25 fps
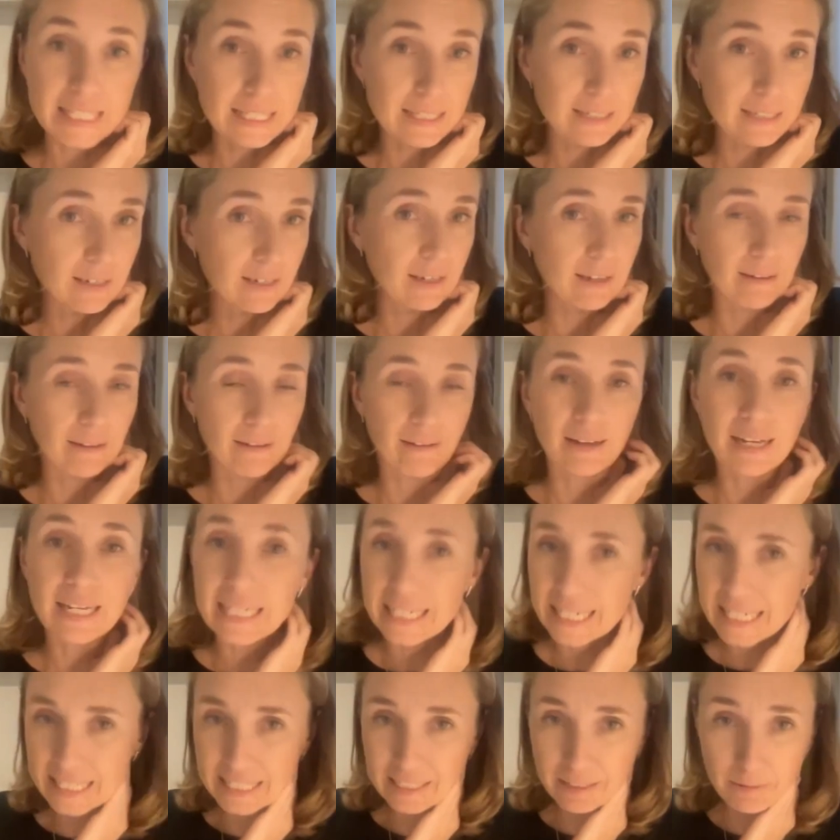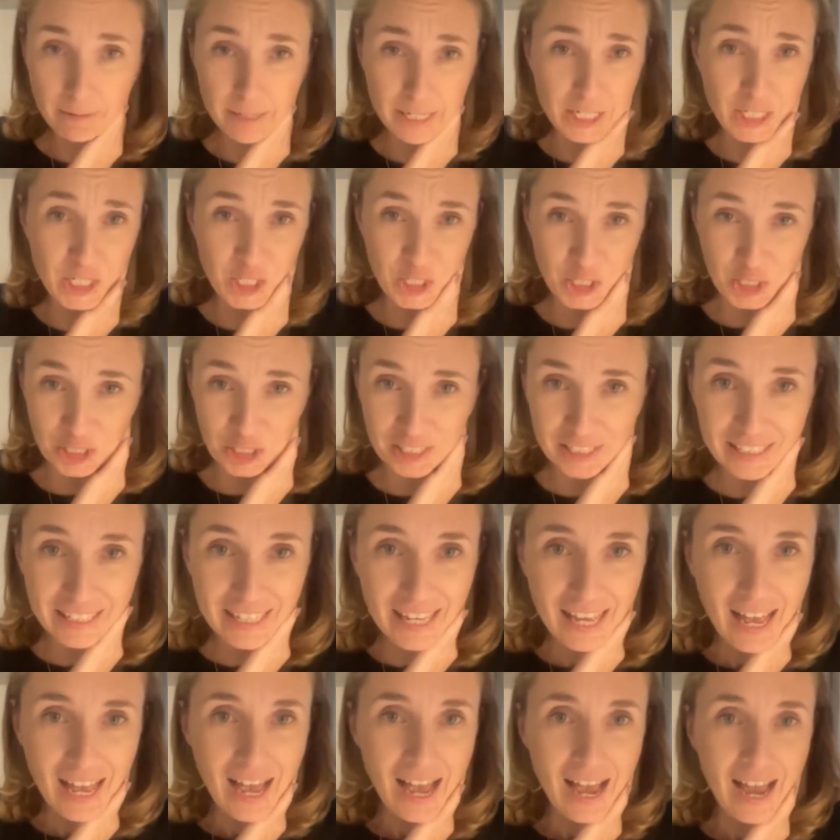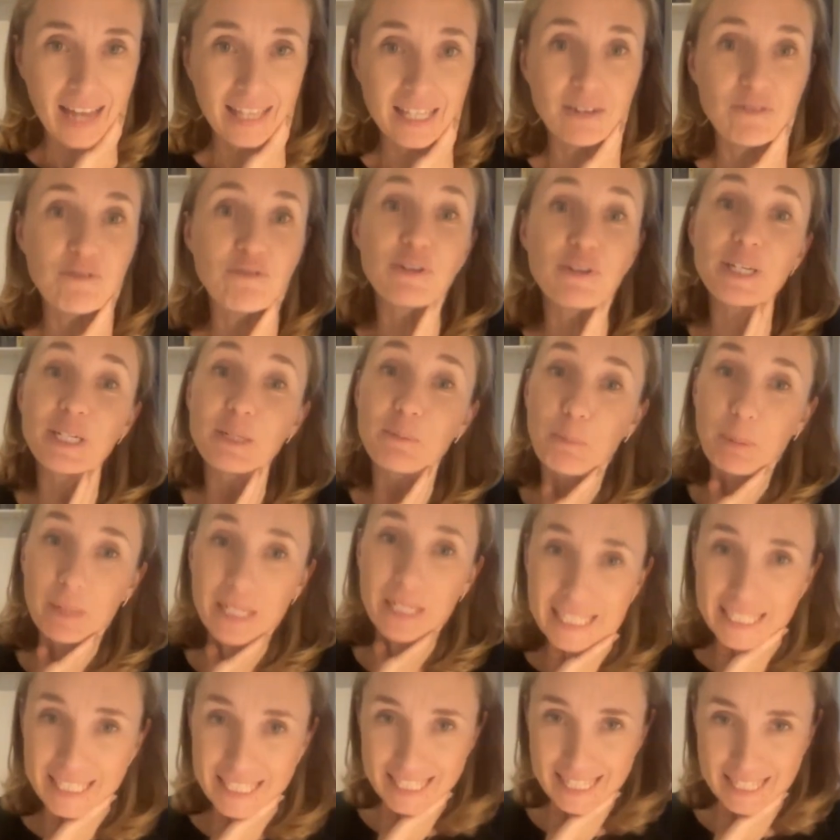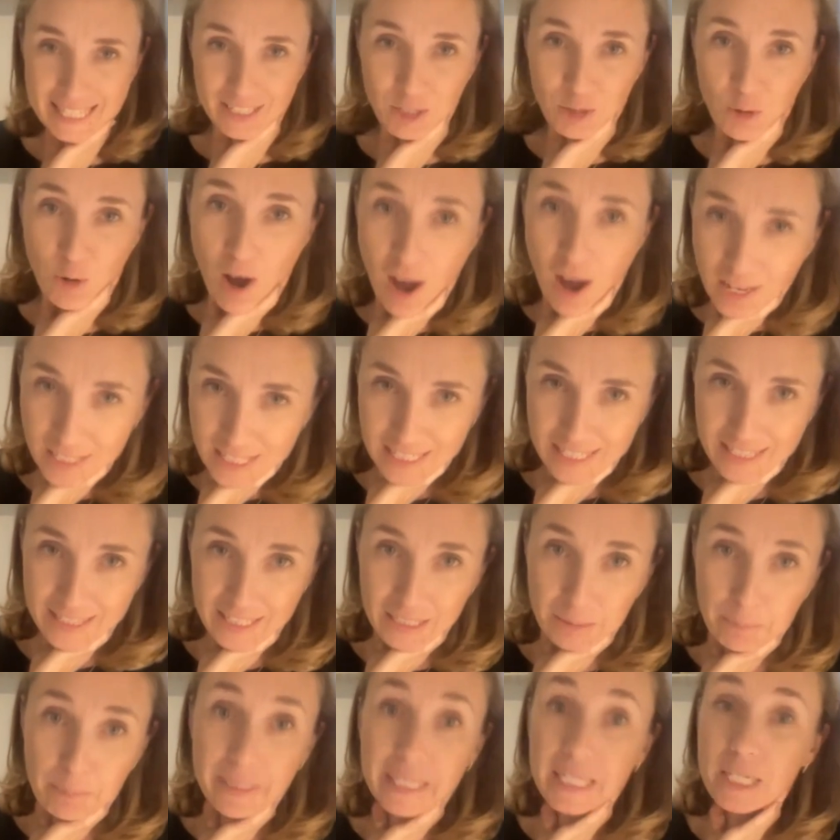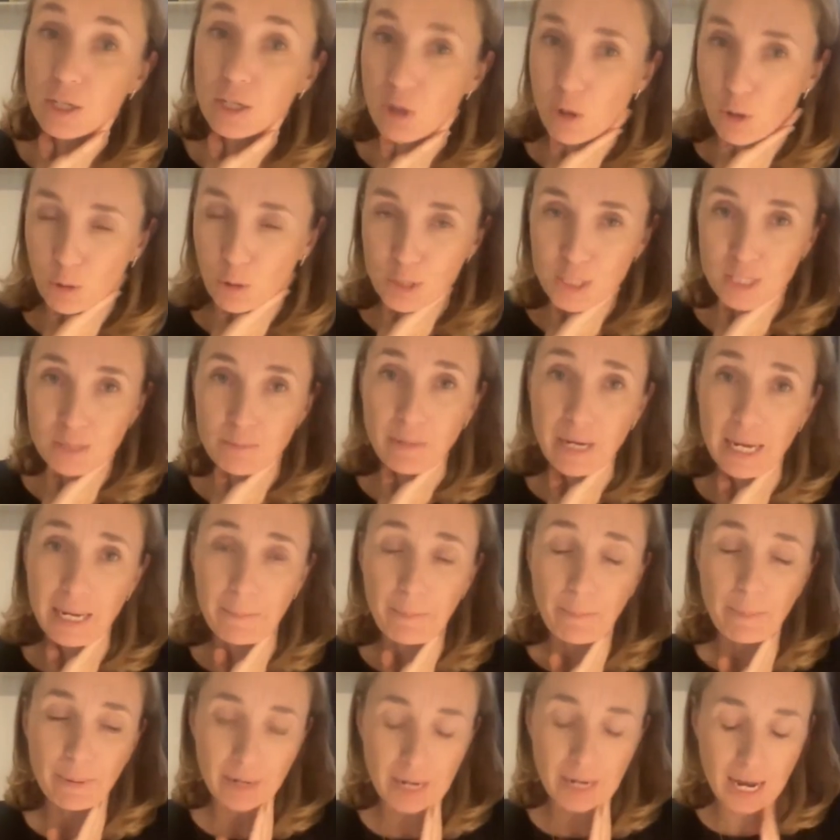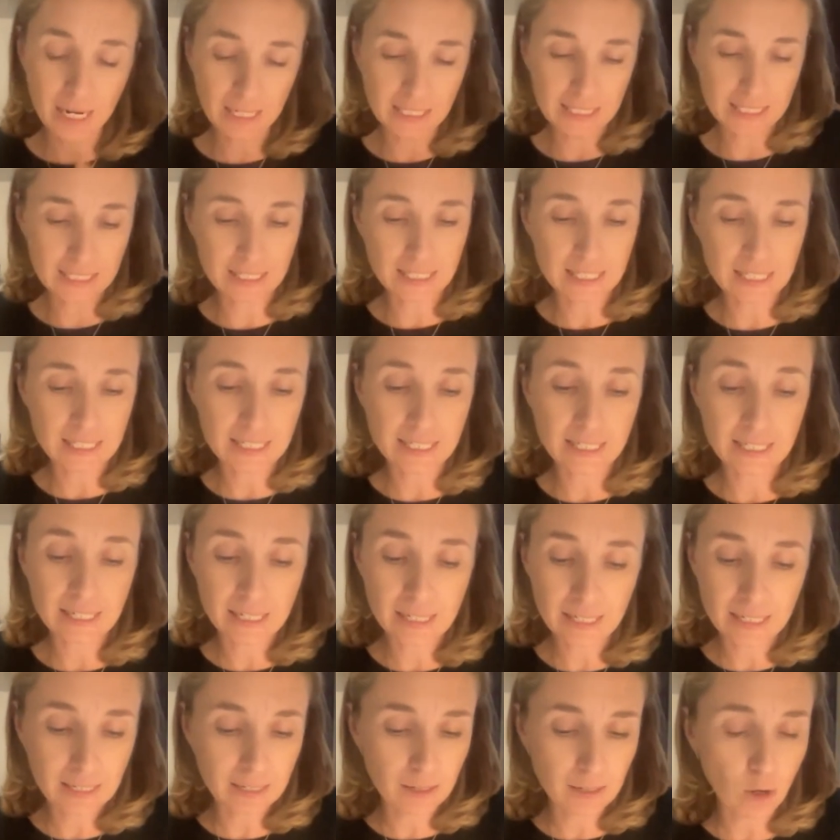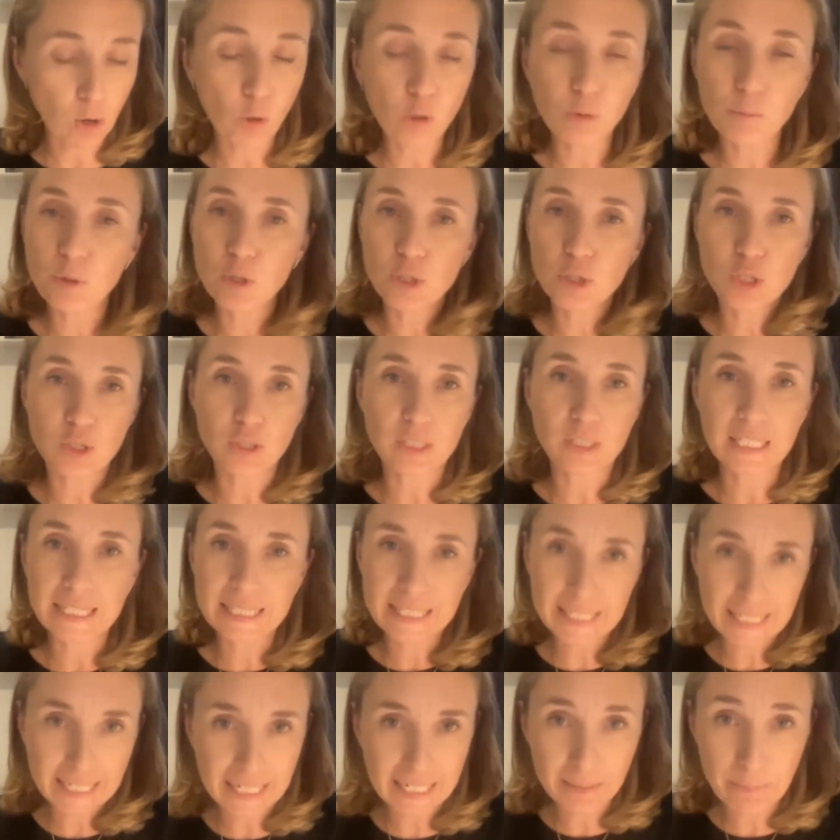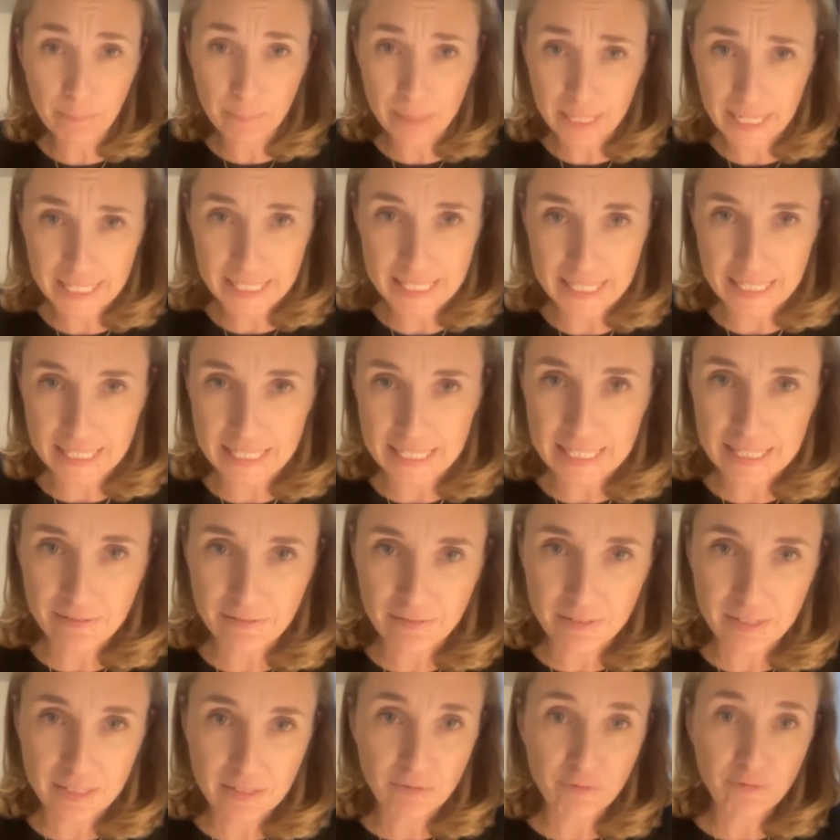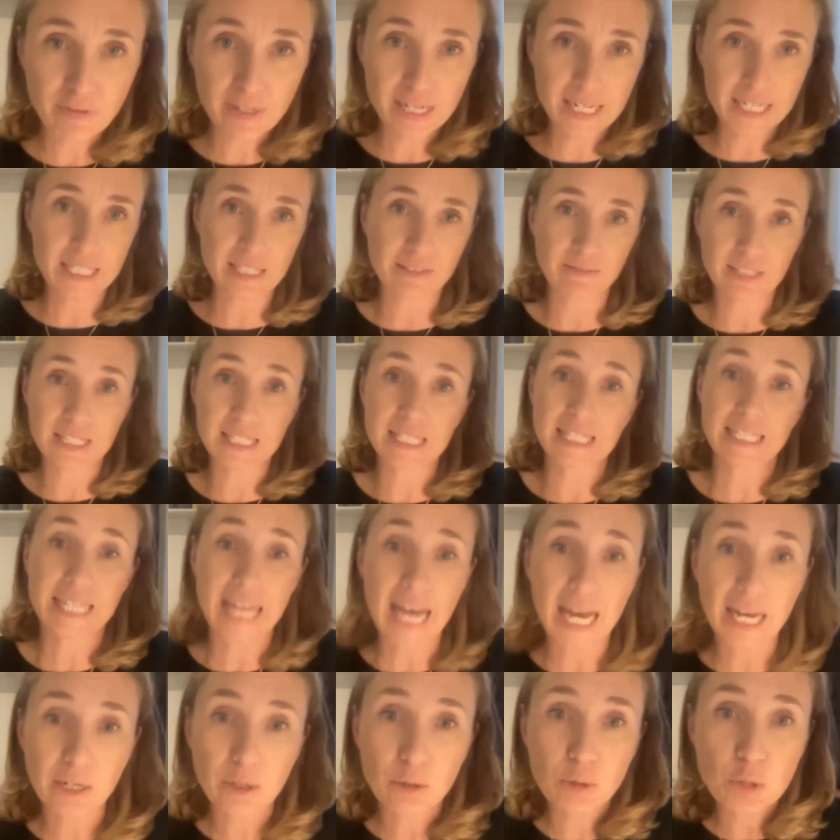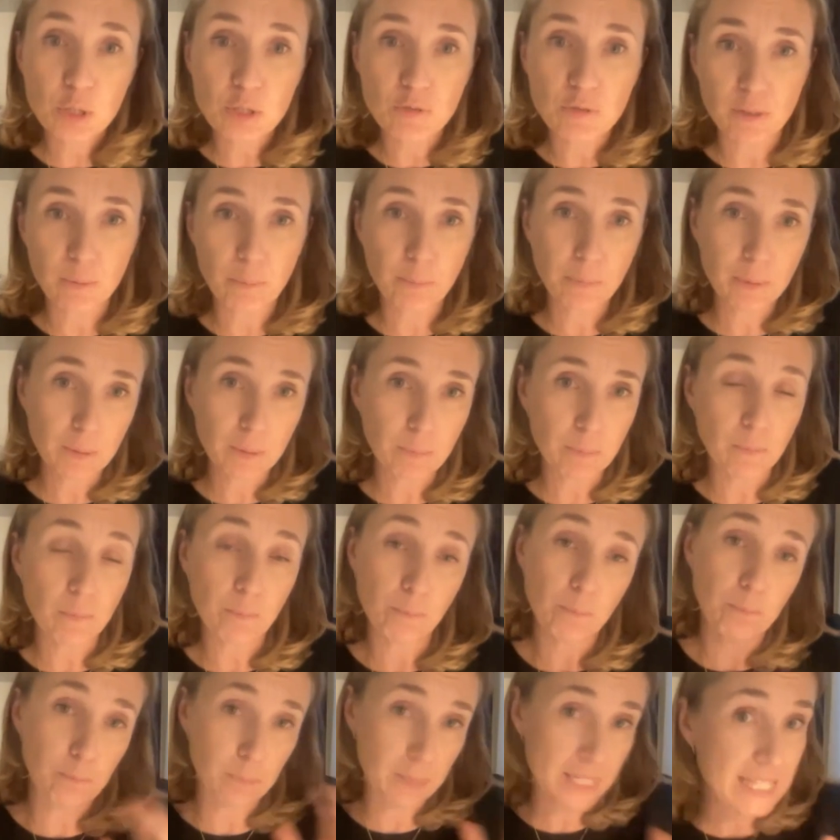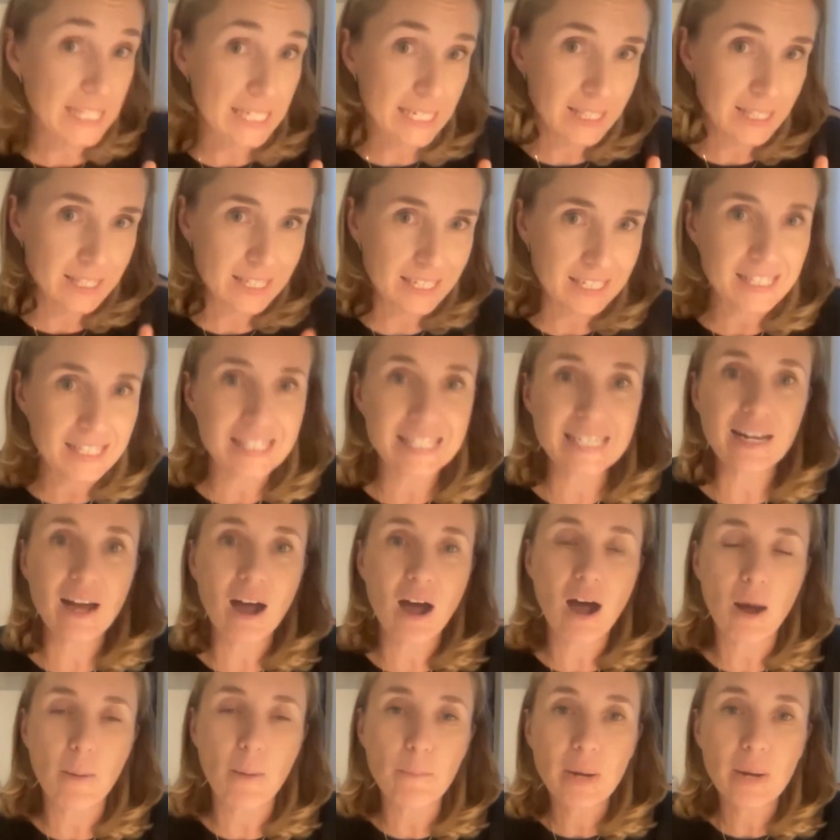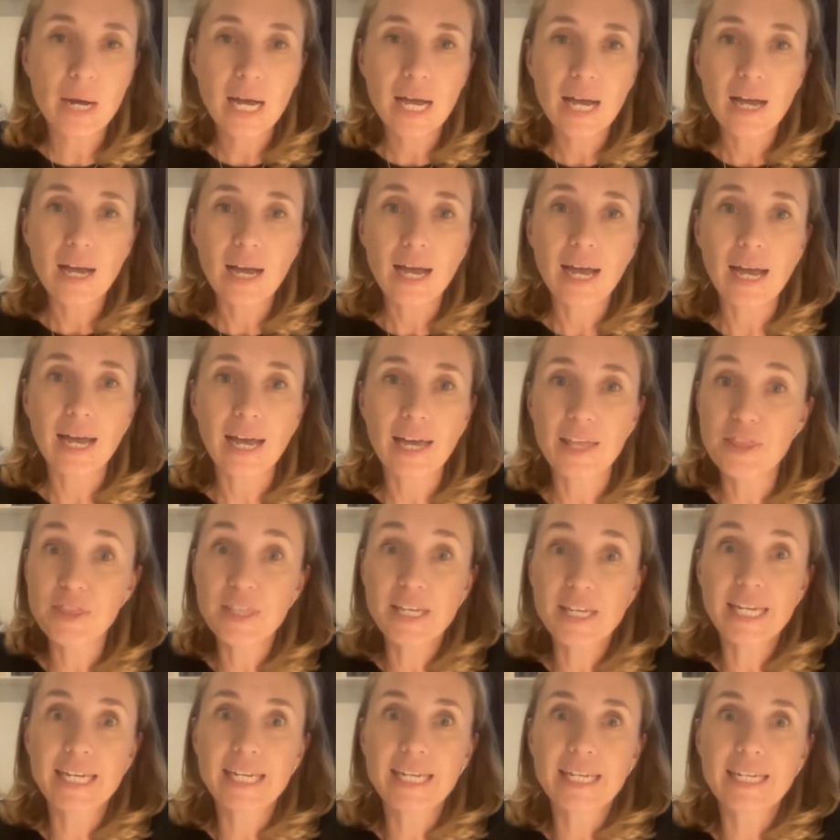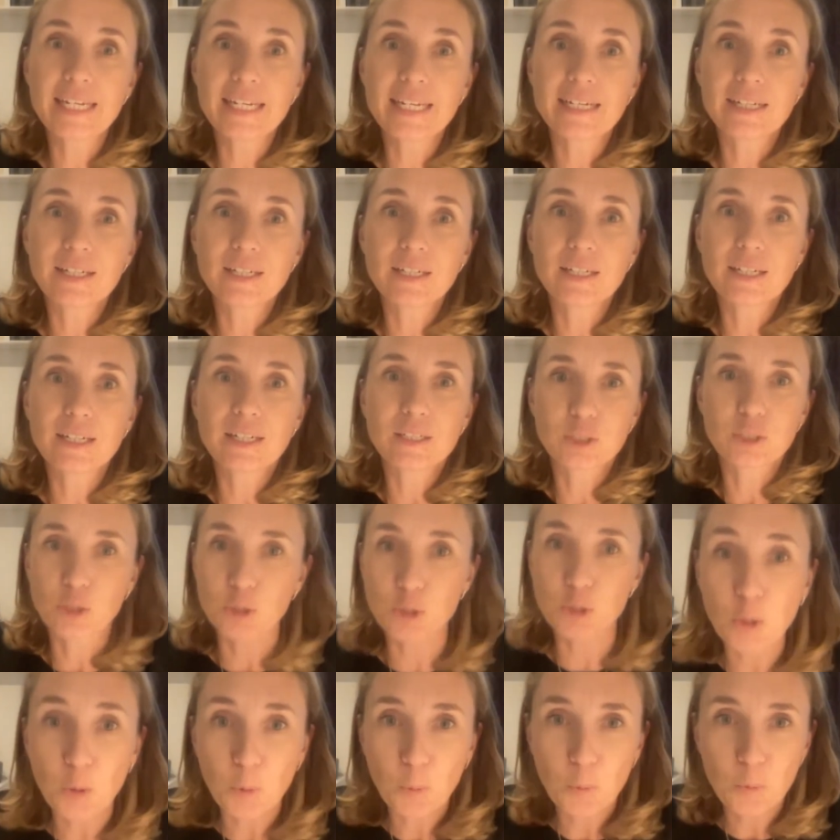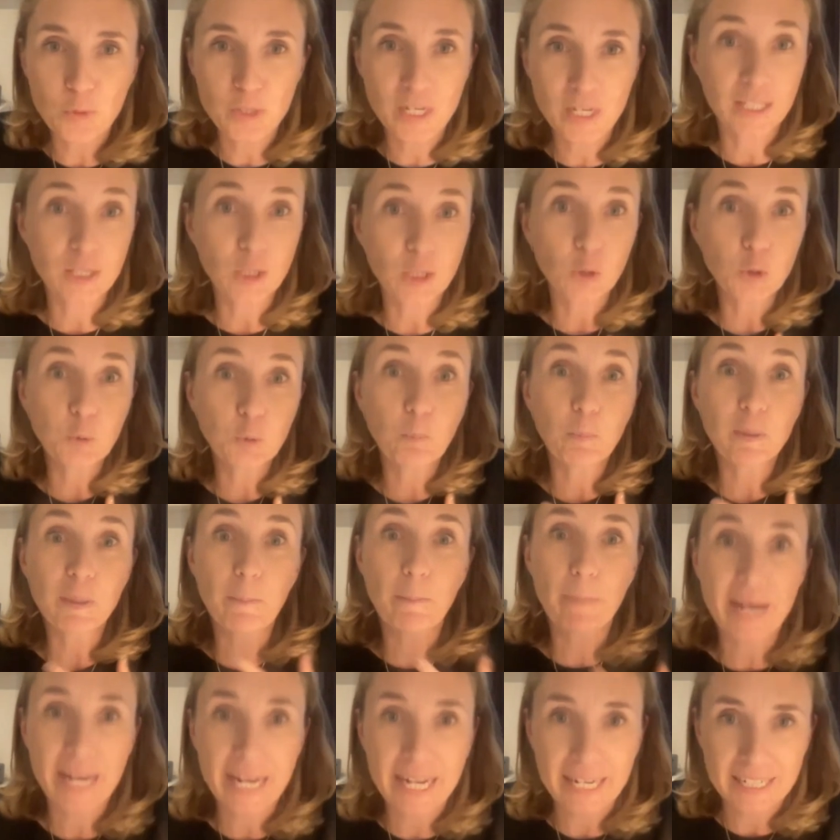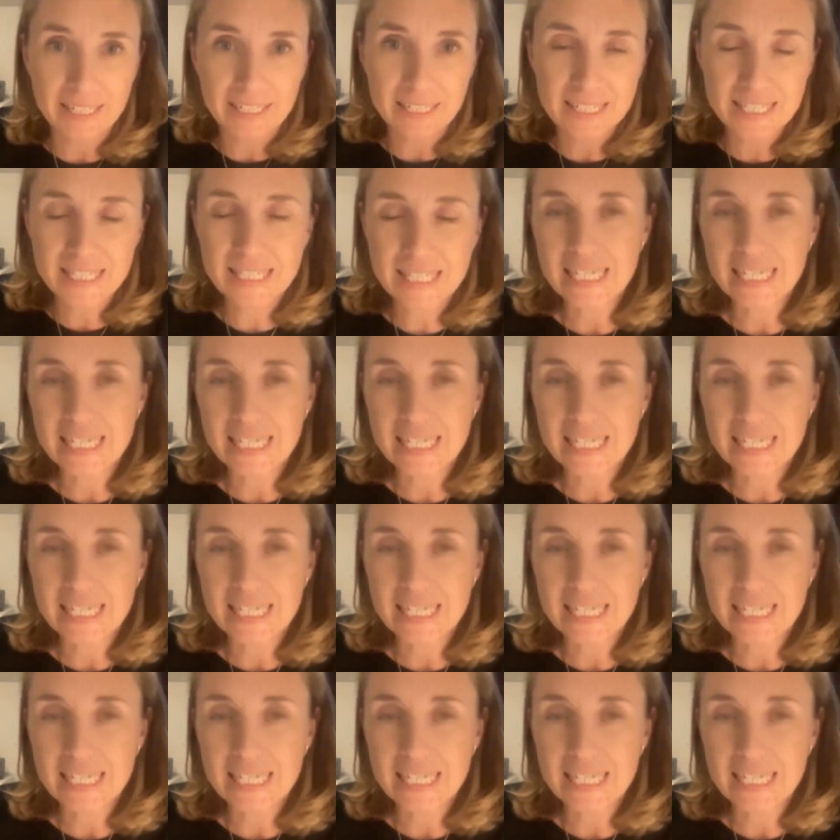a great question, and I'm very pleased you asking that, because in my practice, almost on a daily basis, we face with scenarios where businesses come and they don't know, they're not prepared.